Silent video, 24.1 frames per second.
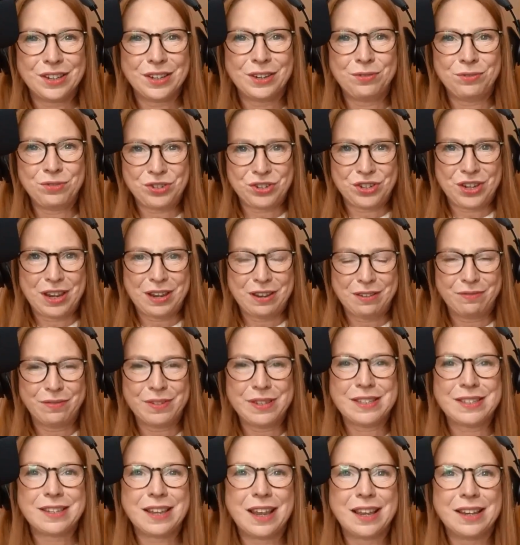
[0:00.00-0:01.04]
you shave
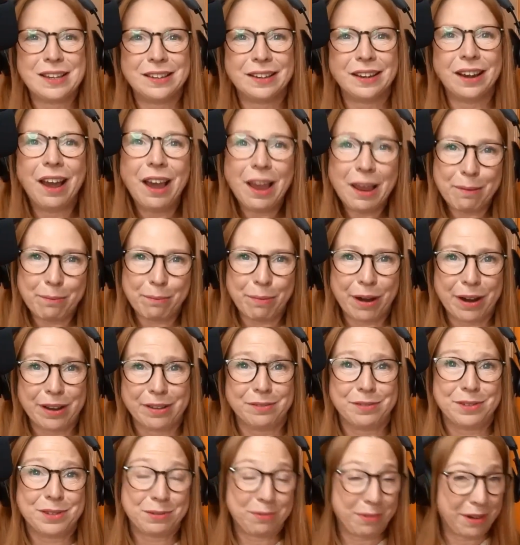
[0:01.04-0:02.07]
his head and
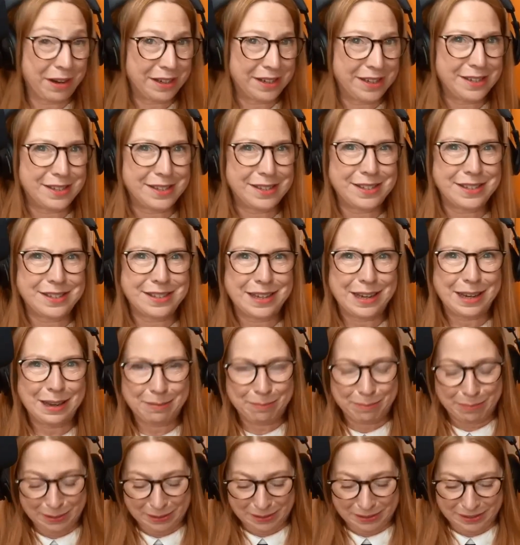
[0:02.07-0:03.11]
eyebrows while he's
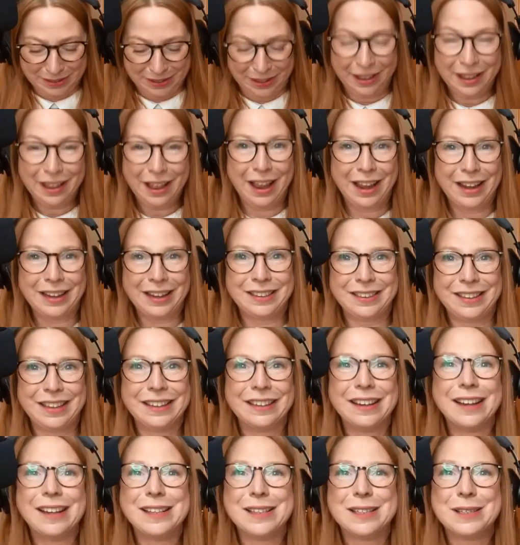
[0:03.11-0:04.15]
asleep. I
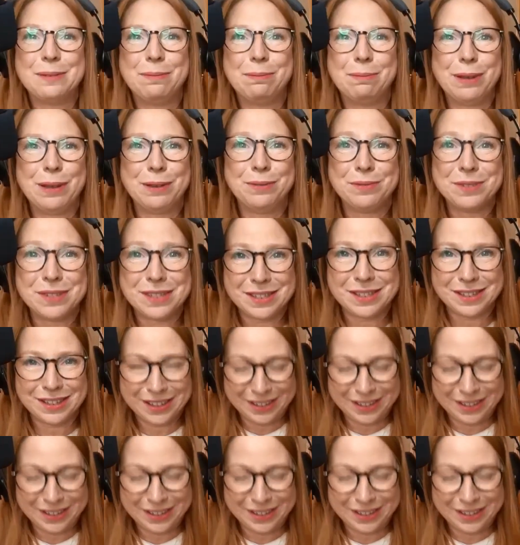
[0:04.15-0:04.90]
think that's abuse.